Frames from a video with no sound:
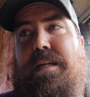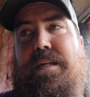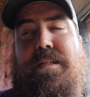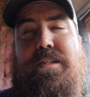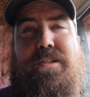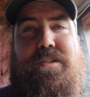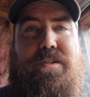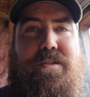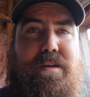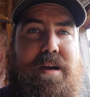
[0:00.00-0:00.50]

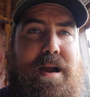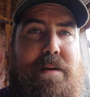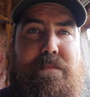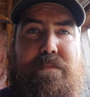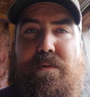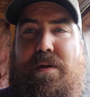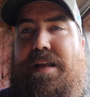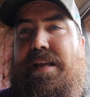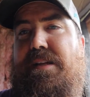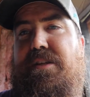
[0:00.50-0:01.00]

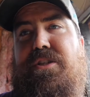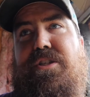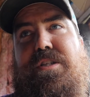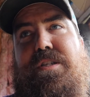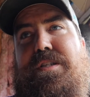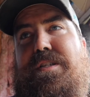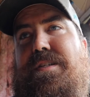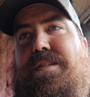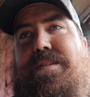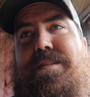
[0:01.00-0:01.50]
scrap
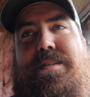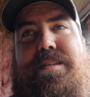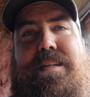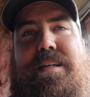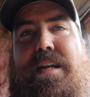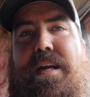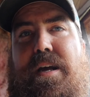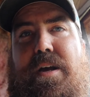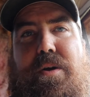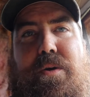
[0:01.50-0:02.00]
hinges,
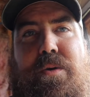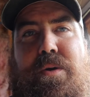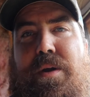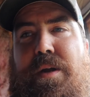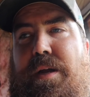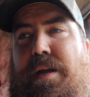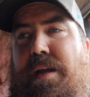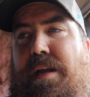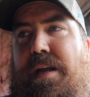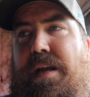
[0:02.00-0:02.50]
you know,
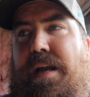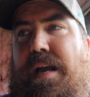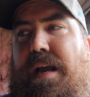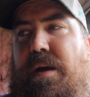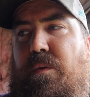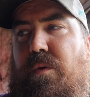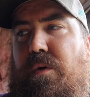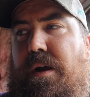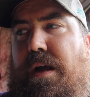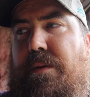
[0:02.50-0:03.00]

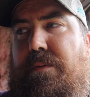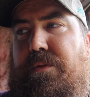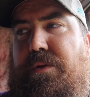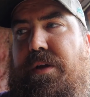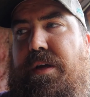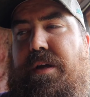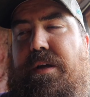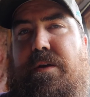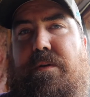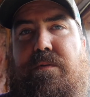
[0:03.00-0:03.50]
and we're able
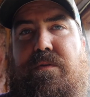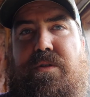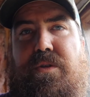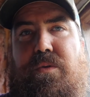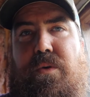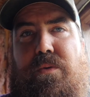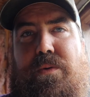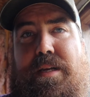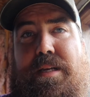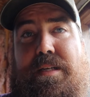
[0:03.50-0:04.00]
to do
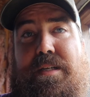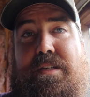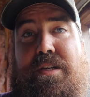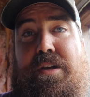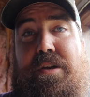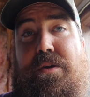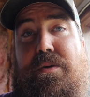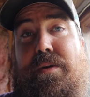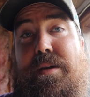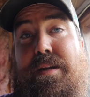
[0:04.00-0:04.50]
what we need to
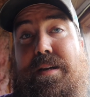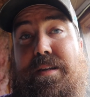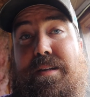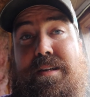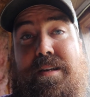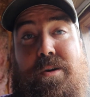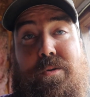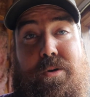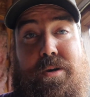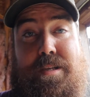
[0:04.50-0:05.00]
do. And
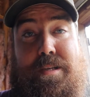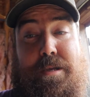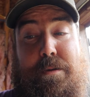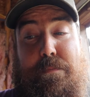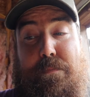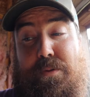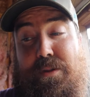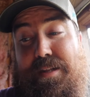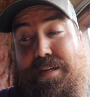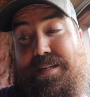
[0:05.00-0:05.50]
you know what the
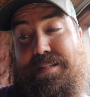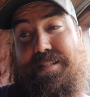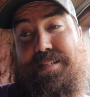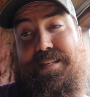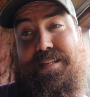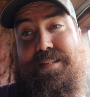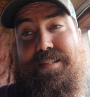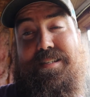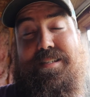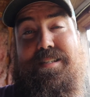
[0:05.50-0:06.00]
plus
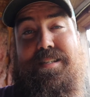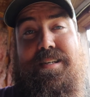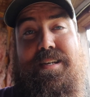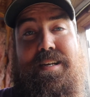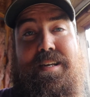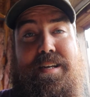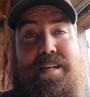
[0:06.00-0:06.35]
is?